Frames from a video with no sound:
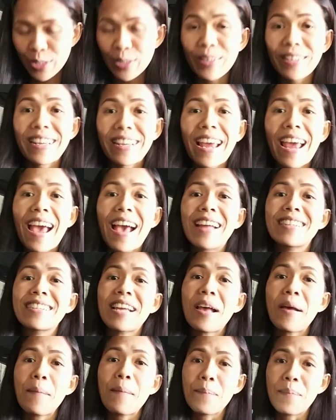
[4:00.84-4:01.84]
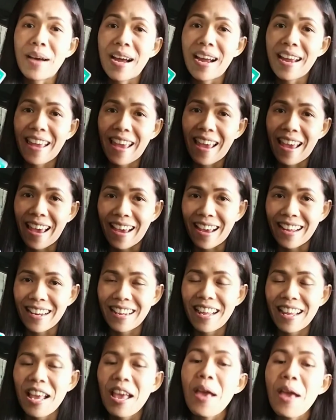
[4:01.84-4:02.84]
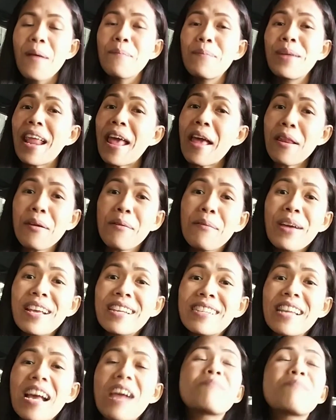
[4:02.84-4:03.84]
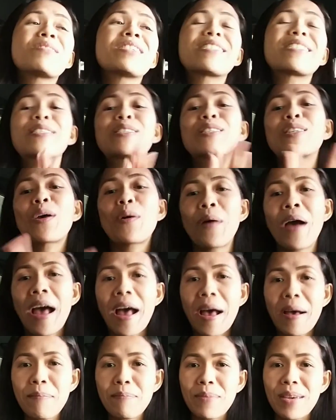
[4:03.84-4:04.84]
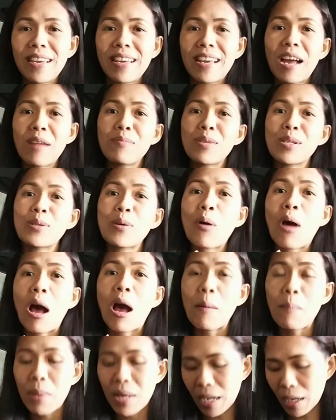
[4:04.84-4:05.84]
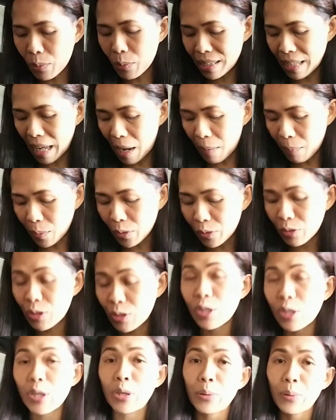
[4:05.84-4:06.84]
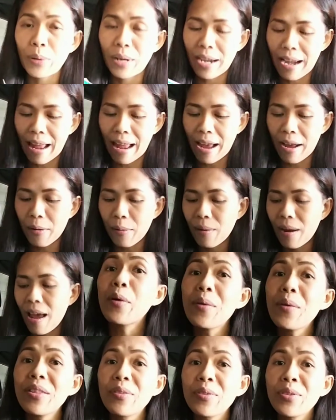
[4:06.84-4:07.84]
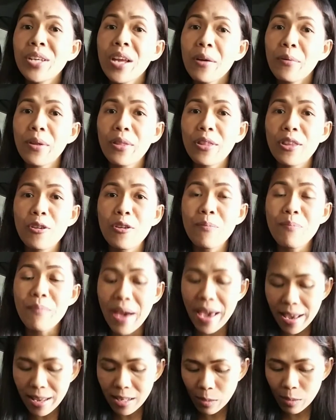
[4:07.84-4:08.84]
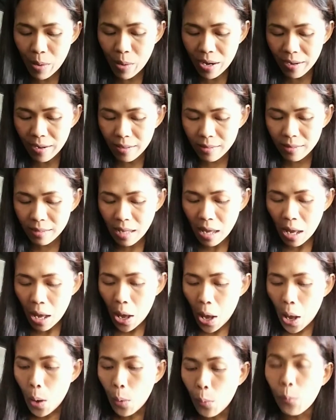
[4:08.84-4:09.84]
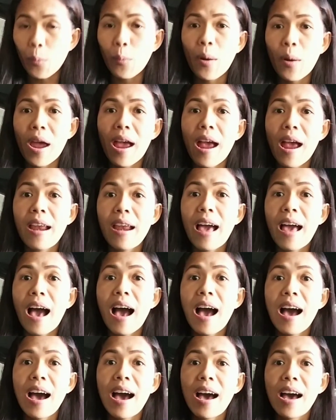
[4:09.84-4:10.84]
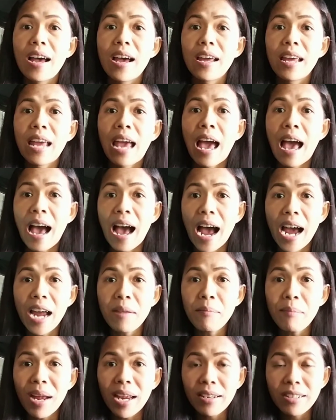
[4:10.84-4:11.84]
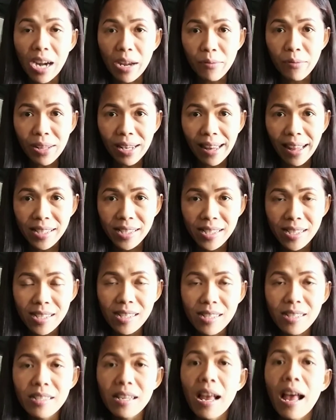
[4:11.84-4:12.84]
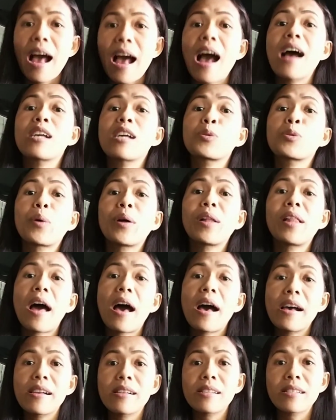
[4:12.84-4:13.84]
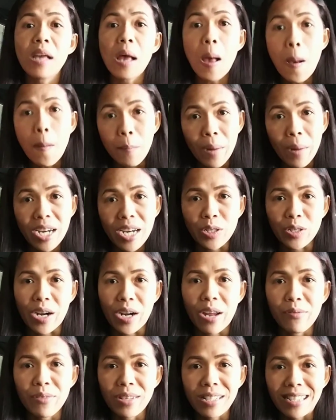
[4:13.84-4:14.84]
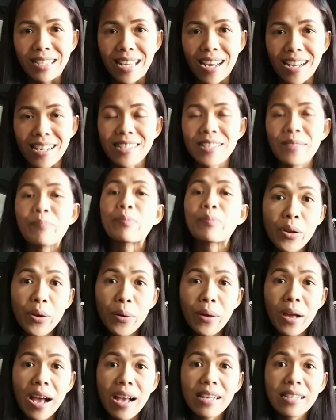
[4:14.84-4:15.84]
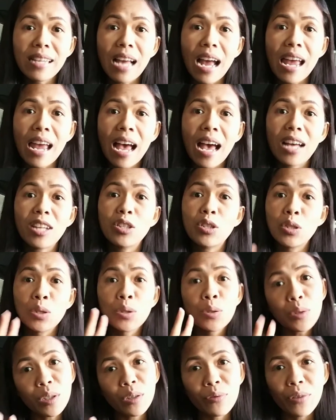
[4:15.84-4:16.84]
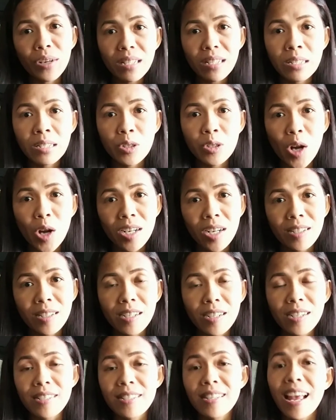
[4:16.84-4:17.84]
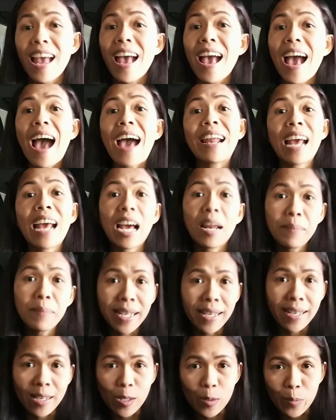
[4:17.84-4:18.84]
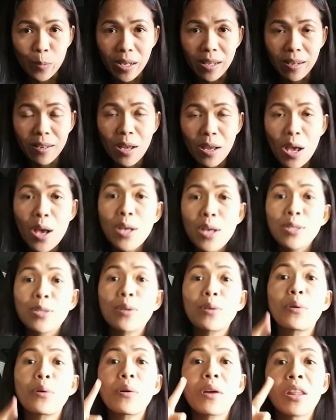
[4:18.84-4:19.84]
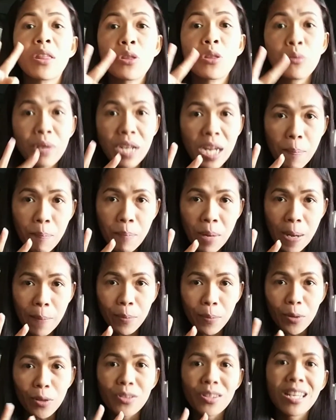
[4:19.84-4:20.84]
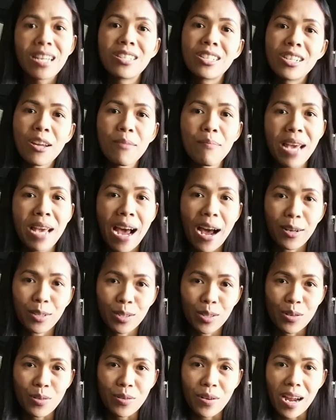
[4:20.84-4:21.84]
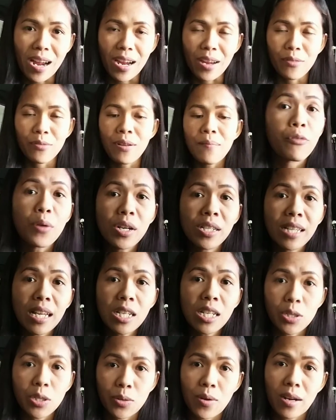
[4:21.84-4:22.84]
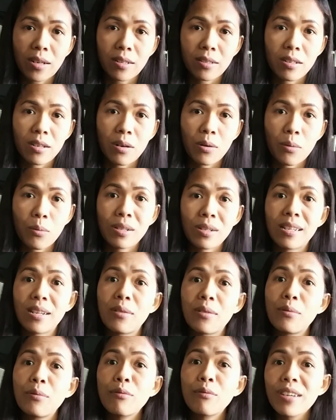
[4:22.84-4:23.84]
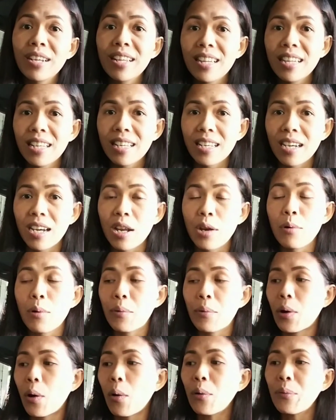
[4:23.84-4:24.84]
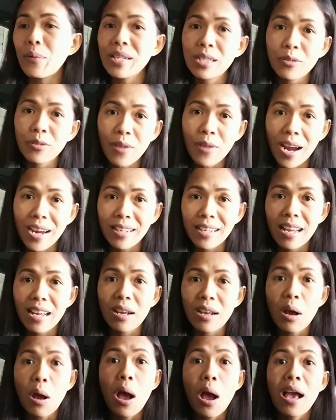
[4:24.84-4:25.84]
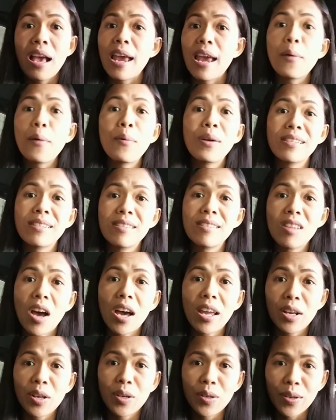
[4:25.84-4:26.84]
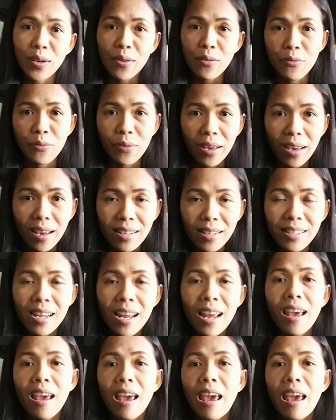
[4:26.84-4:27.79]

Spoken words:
to get my N. But anyways, I'm just so happy. I'm just so happy that I was able to do it now. I'm going to share with you my experience when I had my driving lessons as well as my driving test. So guys, I had 2 different instructors and I had my husband. So there were 3 people teaching me how to drive. First instructor wasn't really good. We were always fighting. It was not a good fit.